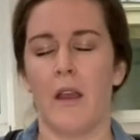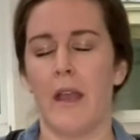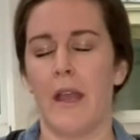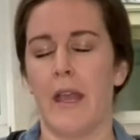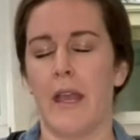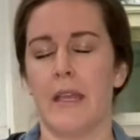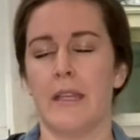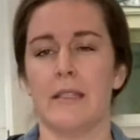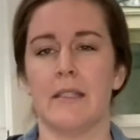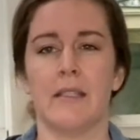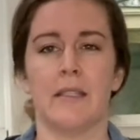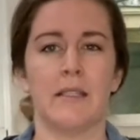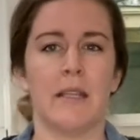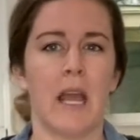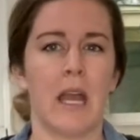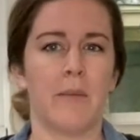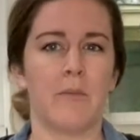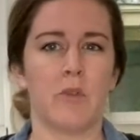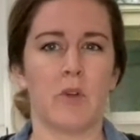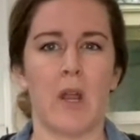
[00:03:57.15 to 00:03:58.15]
a
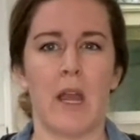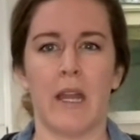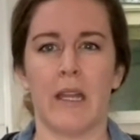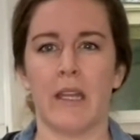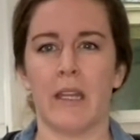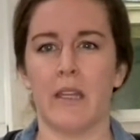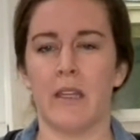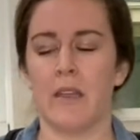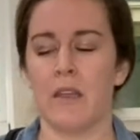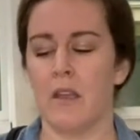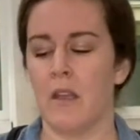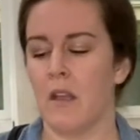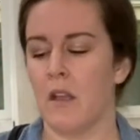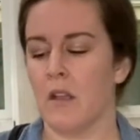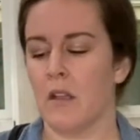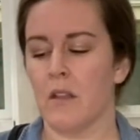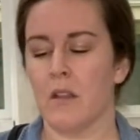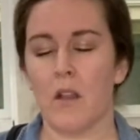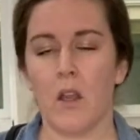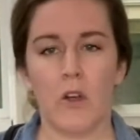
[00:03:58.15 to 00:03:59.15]
snapdragon,
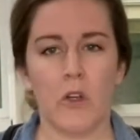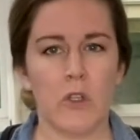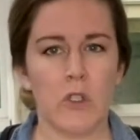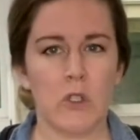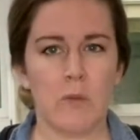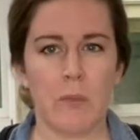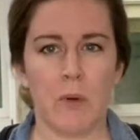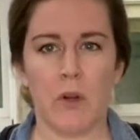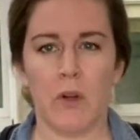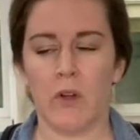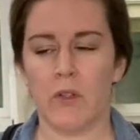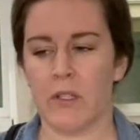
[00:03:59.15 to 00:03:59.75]
larkspur,